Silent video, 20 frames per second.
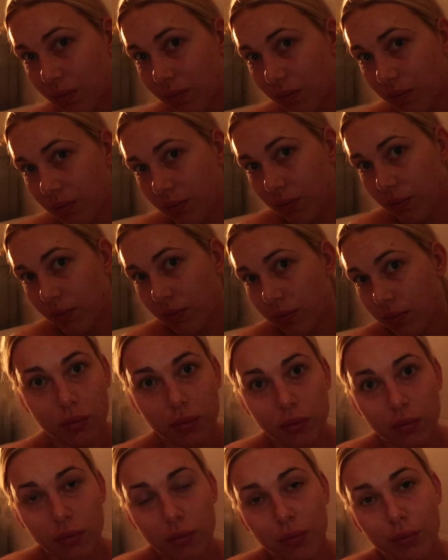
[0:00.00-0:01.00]
So yeah, I'm just
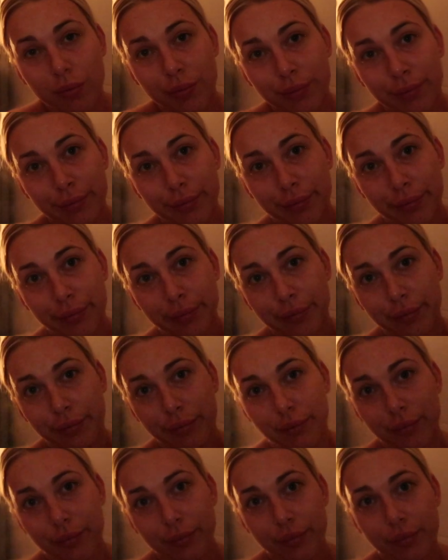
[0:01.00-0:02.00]
wiping that off. It makes me
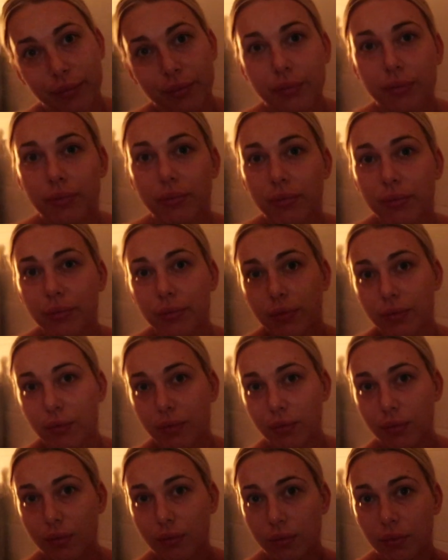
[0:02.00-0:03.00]
go so red
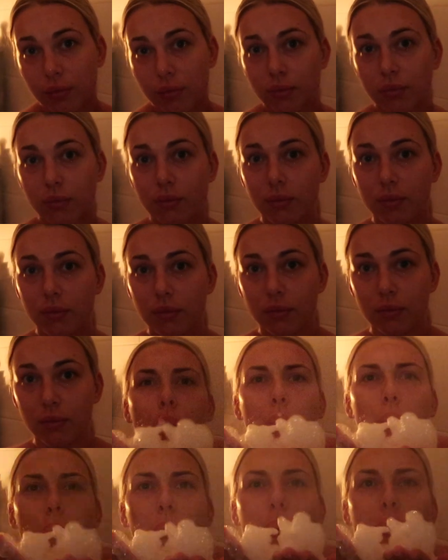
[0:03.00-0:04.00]
though. So
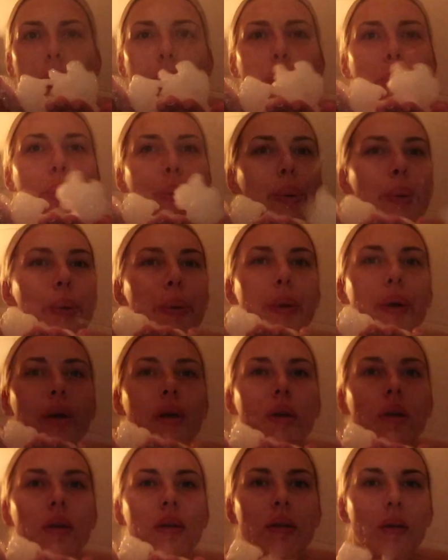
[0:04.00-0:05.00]
now I'm just being the
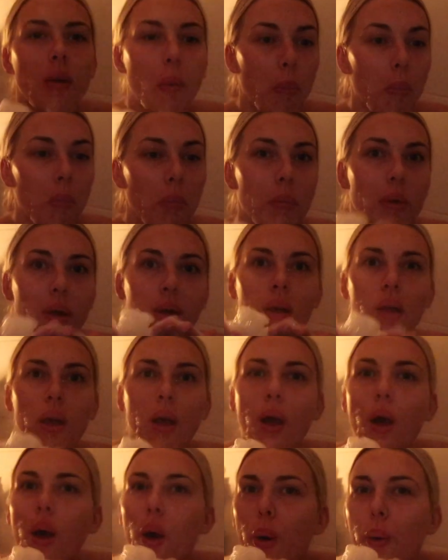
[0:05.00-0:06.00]
ultimate big
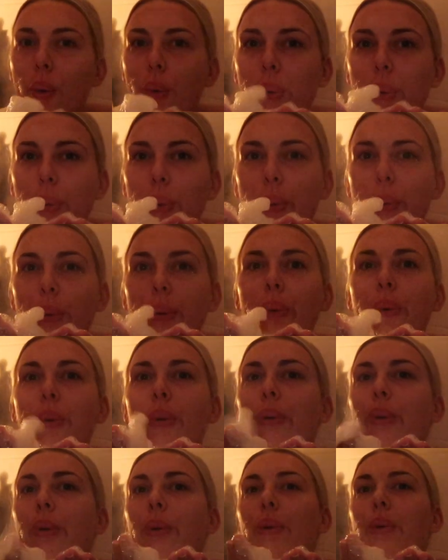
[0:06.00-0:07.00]
kid in the bath.
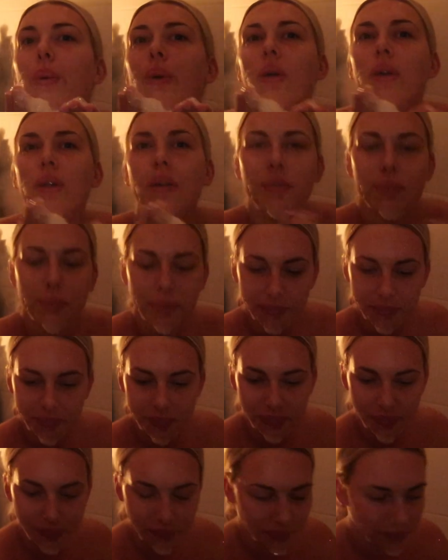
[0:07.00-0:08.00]
If you can't be the
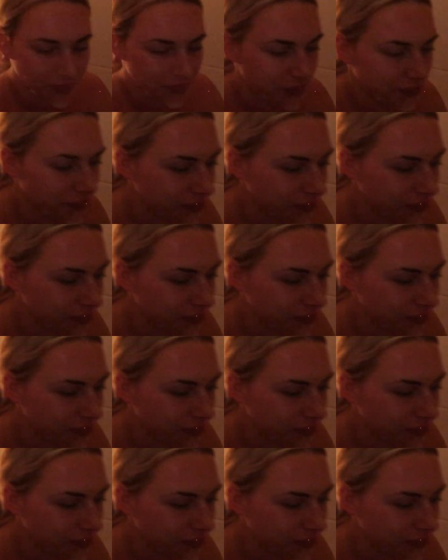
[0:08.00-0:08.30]
biggest kid